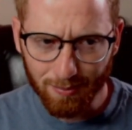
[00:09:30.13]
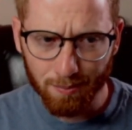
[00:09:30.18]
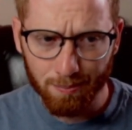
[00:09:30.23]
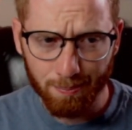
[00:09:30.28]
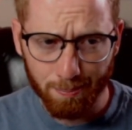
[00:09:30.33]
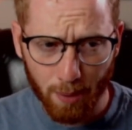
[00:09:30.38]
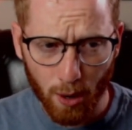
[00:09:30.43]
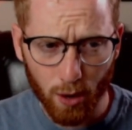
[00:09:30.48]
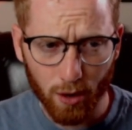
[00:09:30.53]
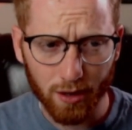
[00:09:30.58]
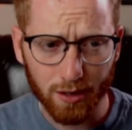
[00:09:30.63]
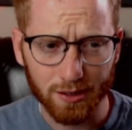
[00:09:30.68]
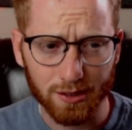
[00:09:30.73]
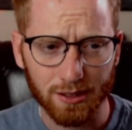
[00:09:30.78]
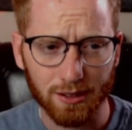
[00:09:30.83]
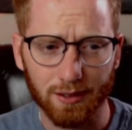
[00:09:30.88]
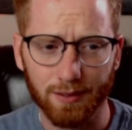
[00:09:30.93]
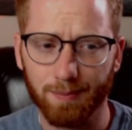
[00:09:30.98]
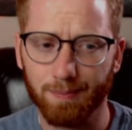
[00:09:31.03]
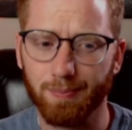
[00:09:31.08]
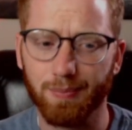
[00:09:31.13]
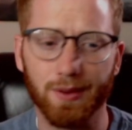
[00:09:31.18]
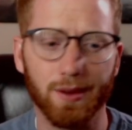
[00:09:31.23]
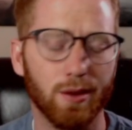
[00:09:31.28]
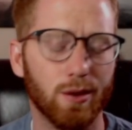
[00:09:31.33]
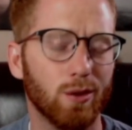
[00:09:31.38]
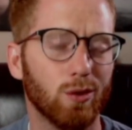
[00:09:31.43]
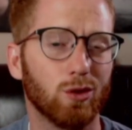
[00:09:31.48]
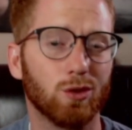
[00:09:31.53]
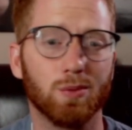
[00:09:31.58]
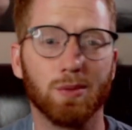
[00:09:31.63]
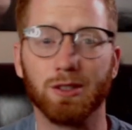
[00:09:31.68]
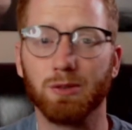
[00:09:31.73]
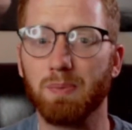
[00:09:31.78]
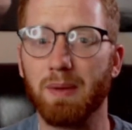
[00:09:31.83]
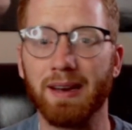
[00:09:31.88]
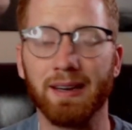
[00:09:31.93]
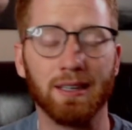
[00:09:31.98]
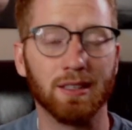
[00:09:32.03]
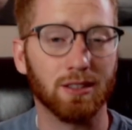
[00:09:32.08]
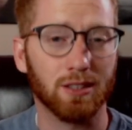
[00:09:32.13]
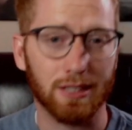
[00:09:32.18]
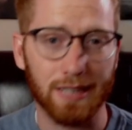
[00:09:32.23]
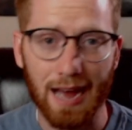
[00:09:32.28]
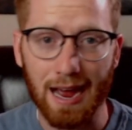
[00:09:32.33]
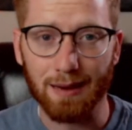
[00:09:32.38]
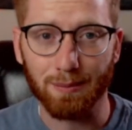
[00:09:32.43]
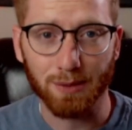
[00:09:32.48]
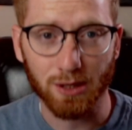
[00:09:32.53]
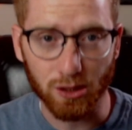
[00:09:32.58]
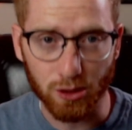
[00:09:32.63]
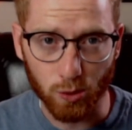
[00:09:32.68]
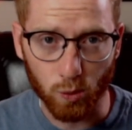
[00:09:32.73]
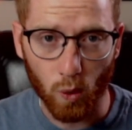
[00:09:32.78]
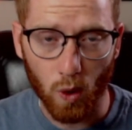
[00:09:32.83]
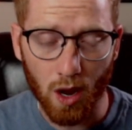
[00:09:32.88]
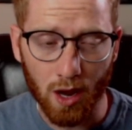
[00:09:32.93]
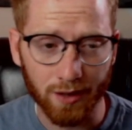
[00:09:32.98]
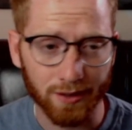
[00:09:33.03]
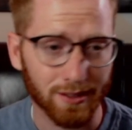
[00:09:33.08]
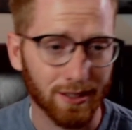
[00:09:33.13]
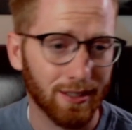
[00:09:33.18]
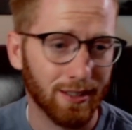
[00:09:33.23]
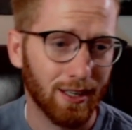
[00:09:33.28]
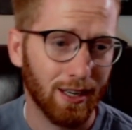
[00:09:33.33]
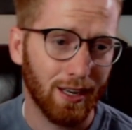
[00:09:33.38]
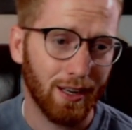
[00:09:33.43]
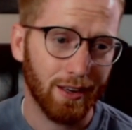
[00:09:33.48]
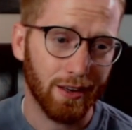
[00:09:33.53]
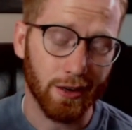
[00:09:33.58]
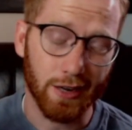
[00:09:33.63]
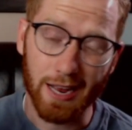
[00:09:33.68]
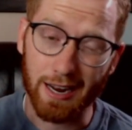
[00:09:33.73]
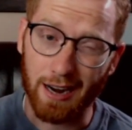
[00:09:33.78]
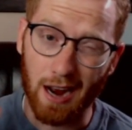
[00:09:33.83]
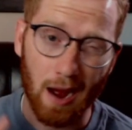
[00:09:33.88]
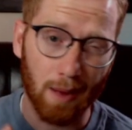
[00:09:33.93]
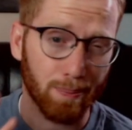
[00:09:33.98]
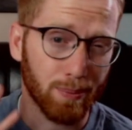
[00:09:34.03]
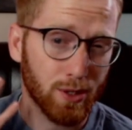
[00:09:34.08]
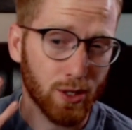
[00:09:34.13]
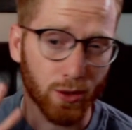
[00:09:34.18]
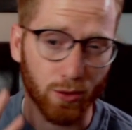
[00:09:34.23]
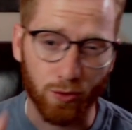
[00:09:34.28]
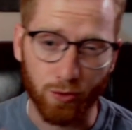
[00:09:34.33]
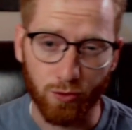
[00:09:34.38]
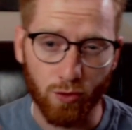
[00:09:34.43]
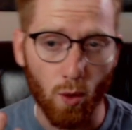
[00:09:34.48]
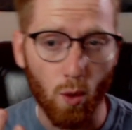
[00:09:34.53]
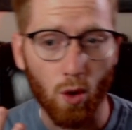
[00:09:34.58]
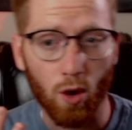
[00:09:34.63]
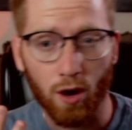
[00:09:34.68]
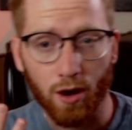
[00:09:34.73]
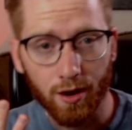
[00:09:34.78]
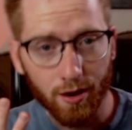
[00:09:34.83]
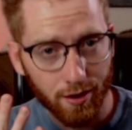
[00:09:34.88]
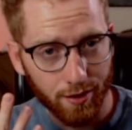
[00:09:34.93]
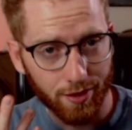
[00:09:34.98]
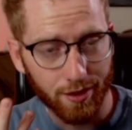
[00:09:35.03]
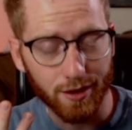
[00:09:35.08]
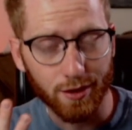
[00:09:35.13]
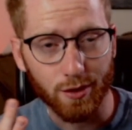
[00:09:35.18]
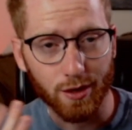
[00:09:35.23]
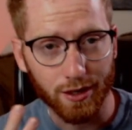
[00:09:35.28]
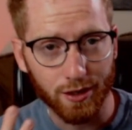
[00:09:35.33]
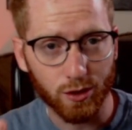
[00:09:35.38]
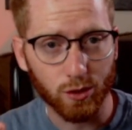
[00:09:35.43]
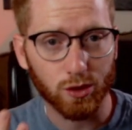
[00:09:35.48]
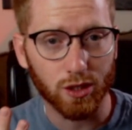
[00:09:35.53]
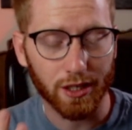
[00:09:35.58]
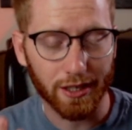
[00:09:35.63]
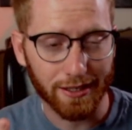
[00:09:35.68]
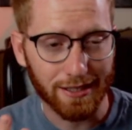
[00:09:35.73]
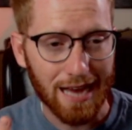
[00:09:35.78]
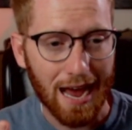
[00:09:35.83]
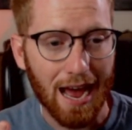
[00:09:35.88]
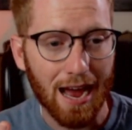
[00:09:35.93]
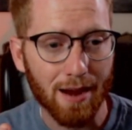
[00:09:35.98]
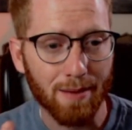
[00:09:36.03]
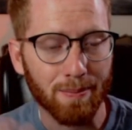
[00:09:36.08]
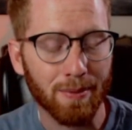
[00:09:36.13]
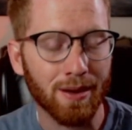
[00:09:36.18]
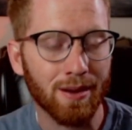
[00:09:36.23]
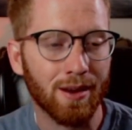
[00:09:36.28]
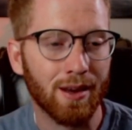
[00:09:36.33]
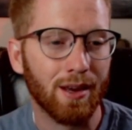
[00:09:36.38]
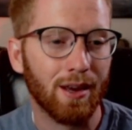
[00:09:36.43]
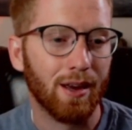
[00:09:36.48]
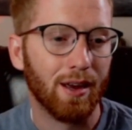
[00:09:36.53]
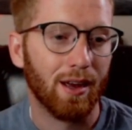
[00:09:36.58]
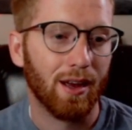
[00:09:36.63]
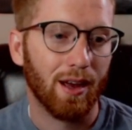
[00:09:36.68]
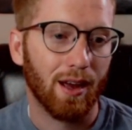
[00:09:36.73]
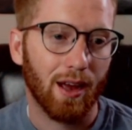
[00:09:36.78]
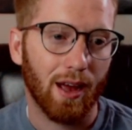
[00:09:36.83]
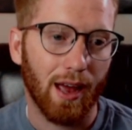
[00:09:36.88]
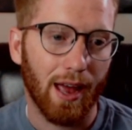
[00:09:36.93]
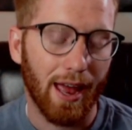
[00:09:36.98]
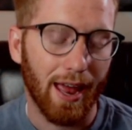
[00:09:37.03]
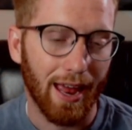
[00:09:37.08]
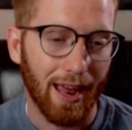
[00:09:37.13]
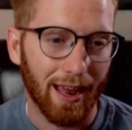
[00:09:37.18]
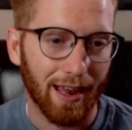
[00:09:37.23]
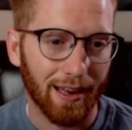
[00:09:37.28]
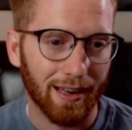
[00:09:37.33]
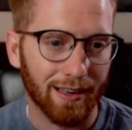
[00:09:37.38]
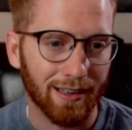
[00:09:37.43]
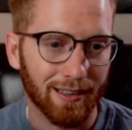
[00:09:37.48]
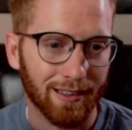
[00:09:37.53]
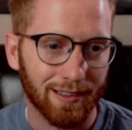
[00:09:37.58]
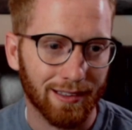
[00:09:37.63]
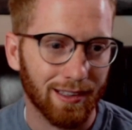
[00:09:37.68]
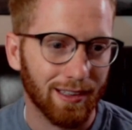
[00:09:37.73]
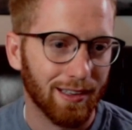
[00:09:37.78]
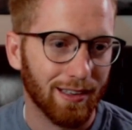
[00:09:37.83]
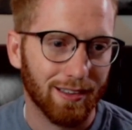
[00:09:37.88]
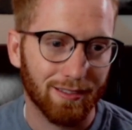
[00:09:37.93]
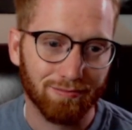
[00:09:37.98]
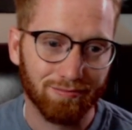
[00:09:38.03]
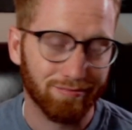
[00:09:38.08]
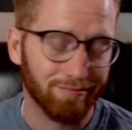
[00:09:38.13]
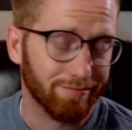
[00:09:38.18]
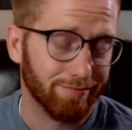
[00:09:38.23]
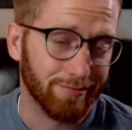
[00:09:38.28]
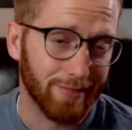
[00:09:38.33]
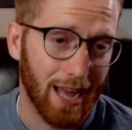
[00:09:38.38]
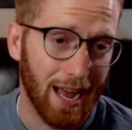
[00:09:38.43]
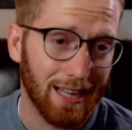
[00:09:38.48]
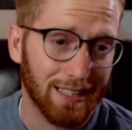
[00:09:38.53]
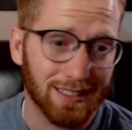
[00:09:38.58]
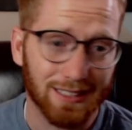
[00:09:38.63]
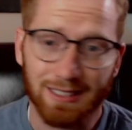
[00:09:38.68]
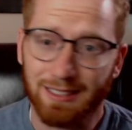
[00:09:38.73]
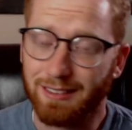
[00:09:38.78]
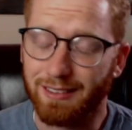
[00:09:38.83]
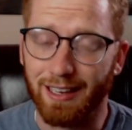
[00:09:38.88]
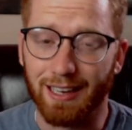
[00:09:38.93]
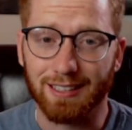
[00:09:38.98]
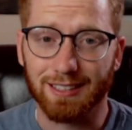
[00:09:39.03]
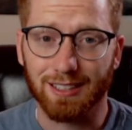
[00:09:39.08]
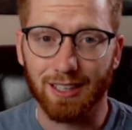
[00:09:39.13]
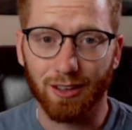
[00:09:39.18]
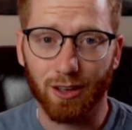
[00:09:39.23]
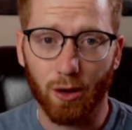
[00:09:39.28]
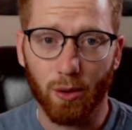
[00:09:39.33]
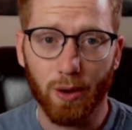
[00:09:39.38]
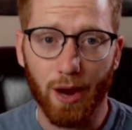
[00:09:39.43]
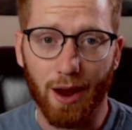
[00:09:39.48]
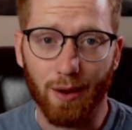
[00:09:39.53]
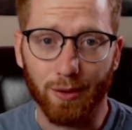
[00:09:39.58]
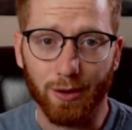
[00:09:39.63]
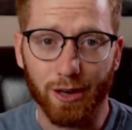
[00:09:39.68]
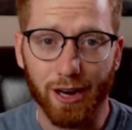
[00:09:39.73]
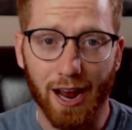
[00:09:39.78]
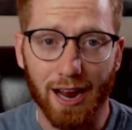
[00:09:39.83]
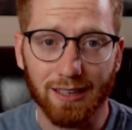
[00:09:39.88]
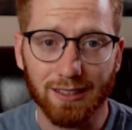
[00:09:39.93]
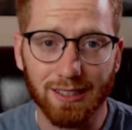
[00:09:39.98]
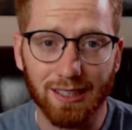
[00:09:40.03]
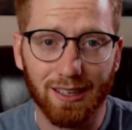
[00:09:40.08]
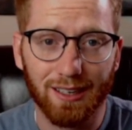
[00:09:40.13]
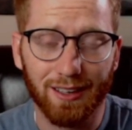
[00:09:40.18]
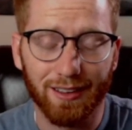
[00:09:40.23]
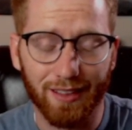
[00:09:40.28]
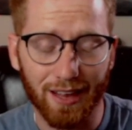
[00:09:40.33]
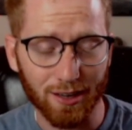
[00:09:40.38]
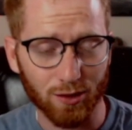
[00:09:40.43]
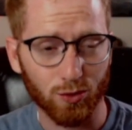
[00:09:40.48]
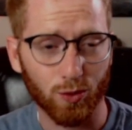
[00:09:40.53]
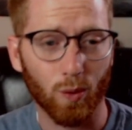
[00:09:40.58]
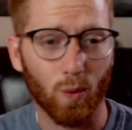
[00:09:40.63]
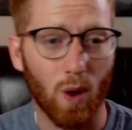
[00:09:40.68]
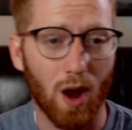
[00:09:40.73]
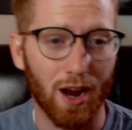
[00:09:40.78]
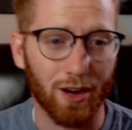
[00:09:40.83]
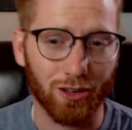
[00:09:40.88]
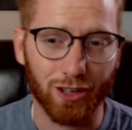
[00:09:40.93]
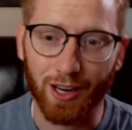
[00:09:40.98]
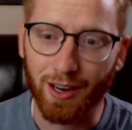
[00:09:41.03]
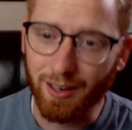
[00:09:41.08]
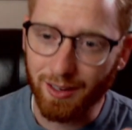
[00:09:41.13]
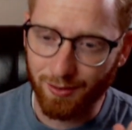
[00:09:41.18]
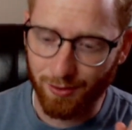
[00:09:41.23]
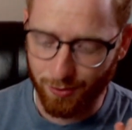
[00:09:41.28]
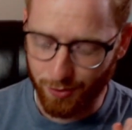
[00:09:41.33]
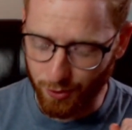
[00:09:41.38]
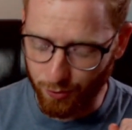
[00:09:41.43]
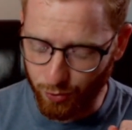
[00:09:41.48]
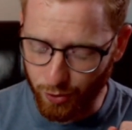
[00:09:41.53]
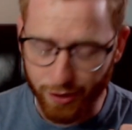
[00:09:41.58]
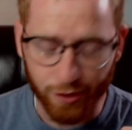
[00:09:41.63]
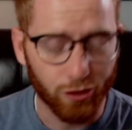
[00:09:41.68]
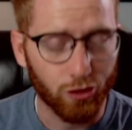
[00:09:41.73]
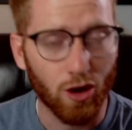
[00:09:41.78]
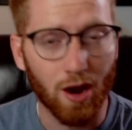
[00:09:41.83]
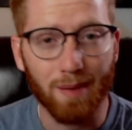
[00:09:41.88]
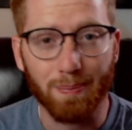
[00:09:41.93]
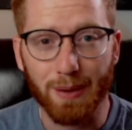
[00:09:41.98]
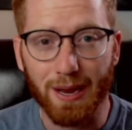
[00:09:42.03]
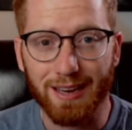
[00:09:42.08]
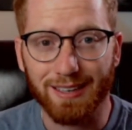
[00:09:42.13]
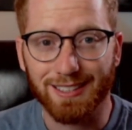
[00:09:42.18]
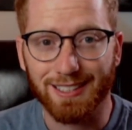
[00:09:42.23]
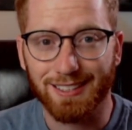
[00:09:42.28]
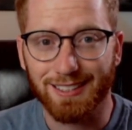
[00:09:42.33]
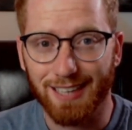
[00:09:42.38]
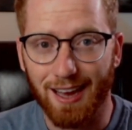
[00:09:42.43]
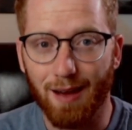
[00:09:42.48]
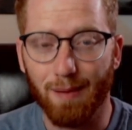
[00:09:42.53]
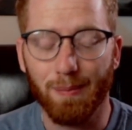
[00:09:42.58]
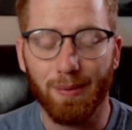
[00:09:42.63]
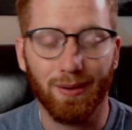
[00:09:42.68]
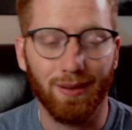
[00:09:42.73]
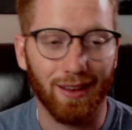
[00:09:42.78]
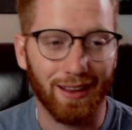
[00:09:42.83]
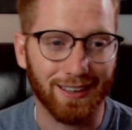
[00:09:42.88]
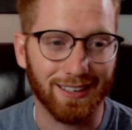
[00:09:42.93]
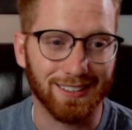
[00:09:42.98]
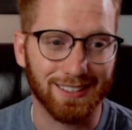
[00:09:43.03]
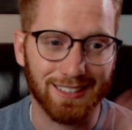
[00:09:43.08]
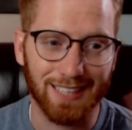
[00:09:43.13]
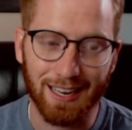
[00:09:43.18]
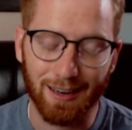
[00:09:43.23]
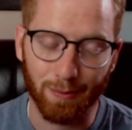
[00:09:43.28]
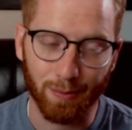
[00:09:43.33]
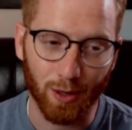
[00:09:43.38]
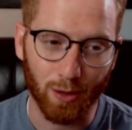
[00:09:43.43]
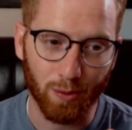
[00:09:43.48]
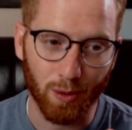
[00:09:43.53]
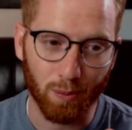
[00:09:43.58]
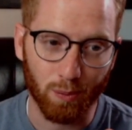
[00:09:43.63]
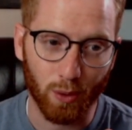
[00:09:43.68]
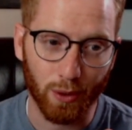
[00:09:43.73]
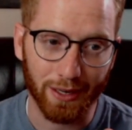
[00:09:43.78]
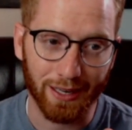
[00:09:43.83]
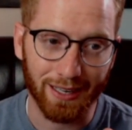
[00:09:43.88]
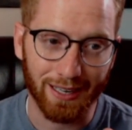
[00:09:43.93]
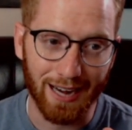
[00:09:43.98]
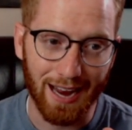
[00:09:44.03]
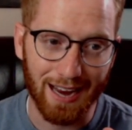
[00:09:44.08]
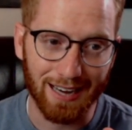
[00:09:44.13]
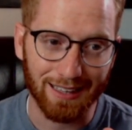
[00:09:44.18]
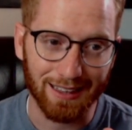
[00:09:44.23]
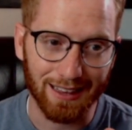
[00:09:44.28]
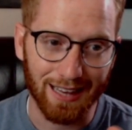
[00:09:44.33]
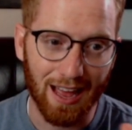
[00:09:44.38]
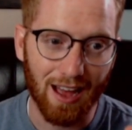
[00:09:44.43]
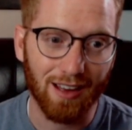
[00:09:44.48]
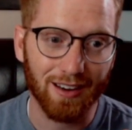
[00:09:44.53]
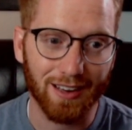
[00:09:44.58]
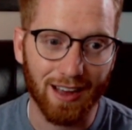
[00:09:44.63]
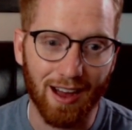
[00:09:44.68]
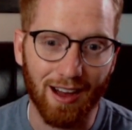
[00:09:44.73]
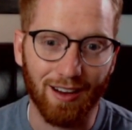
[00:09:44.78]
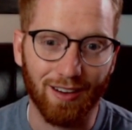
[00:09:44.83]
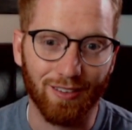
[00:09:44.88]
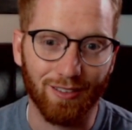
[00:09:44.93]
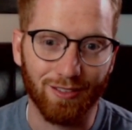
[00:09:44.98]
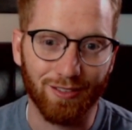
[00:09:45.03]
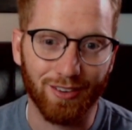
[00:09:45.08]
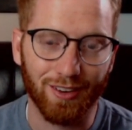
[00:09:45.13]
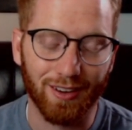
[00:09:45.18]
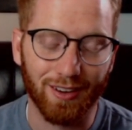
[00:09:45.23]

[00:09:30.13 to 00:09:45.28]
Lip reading: Perks, use them as many times as you want. You get up to 4 that you can use at a time. And that's the Loadout, you guys. Thanks for watching. Feel free to drop a sub. Like I said, I'm gonna be bringing a lot of